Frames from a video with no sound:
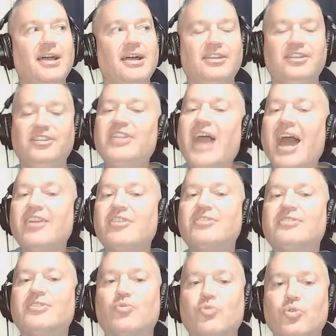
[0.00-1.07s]

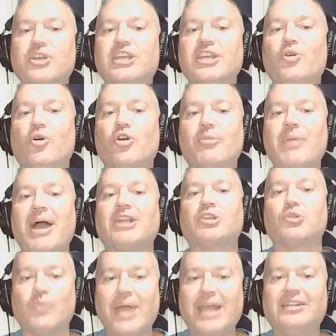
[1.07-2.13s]
Niners rookie quarterback
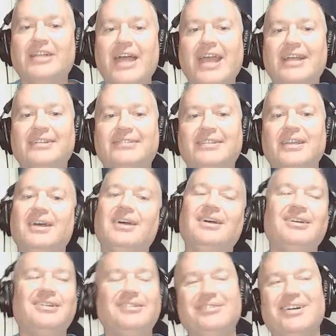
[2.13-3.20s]
Trey Lance,
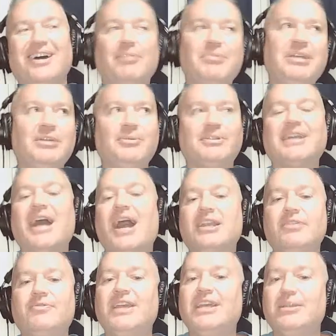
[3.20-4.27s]
he was kind
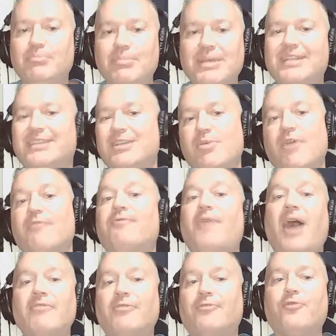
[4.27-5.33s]
of hit and miss. He went
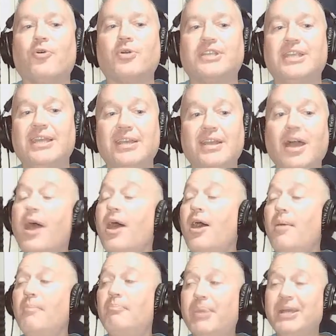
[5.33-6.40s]
5 of 14,
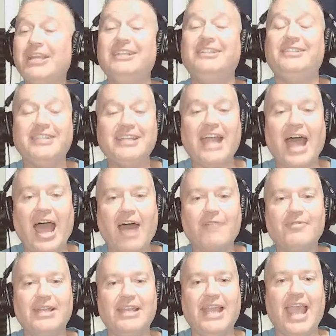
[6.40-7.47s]
but he did
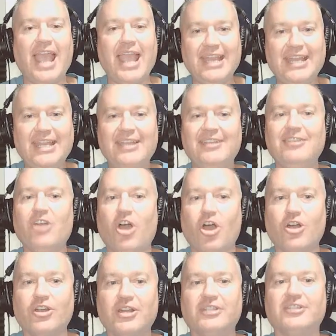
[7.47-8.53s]
have an
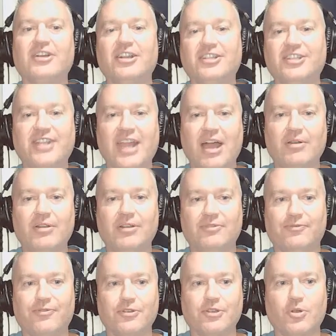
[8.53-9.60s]
80-yard touchdown in the
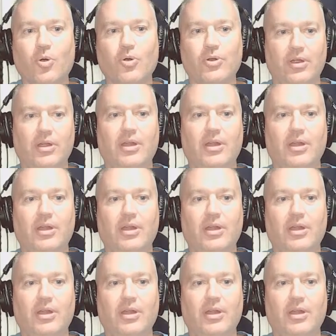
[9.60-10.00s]
first quarter.